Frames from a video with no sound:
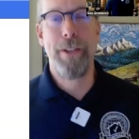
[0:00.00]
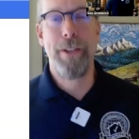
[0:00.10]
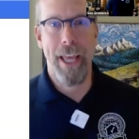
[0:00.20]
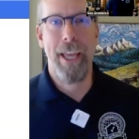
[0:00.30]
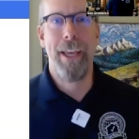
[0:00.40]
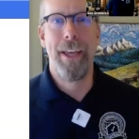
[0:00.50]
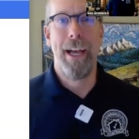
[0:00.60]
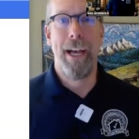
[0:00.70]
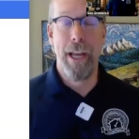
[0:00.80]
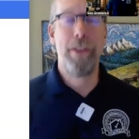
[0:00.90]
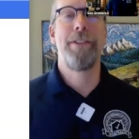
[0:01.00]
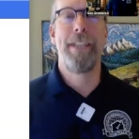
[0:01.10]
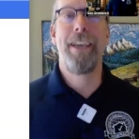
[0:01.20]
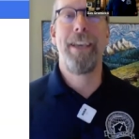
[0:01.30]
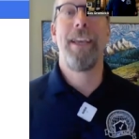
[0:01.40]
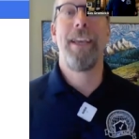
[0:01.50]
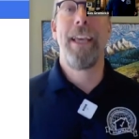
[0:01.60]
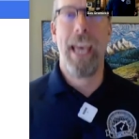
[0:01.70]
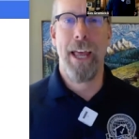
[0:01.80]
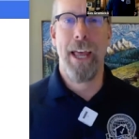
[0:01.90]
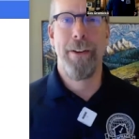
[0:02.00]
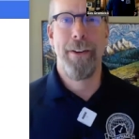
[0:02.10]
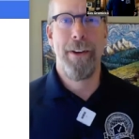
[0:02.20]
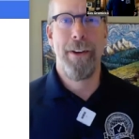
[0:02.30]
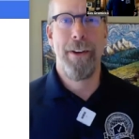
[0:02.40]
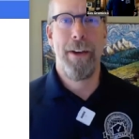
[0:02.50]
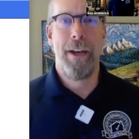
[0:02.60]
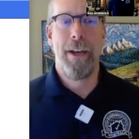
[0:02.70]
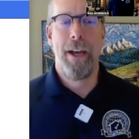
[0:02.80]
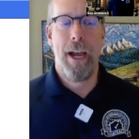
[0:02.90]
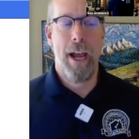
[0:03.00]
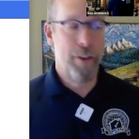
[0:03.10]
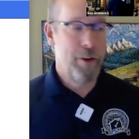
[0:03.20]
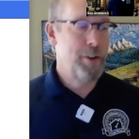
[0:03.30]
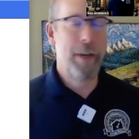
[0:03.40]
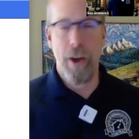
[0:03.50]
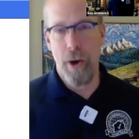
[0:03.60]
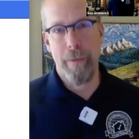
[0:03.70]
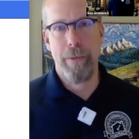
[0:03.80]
and now they're seeing it again, and they're doing a home inspection.